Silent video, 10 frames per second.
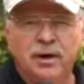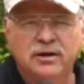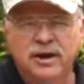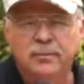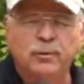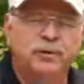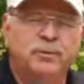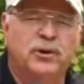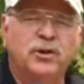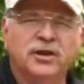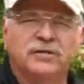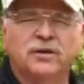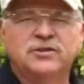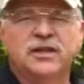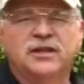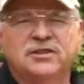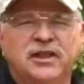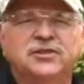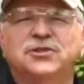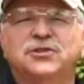Mark Kepler with Purdue University
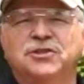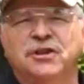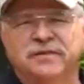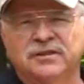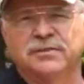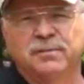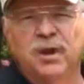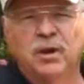Extension Service.